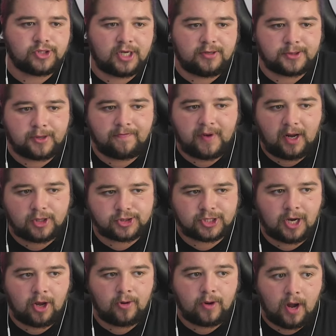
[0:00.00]
in from
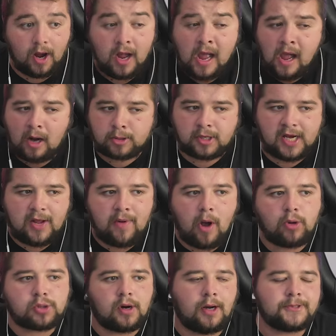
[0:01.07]
Barcelona, a really
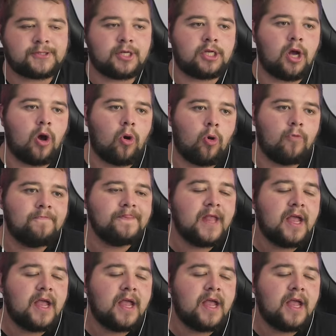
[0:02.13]
well-crafted goal.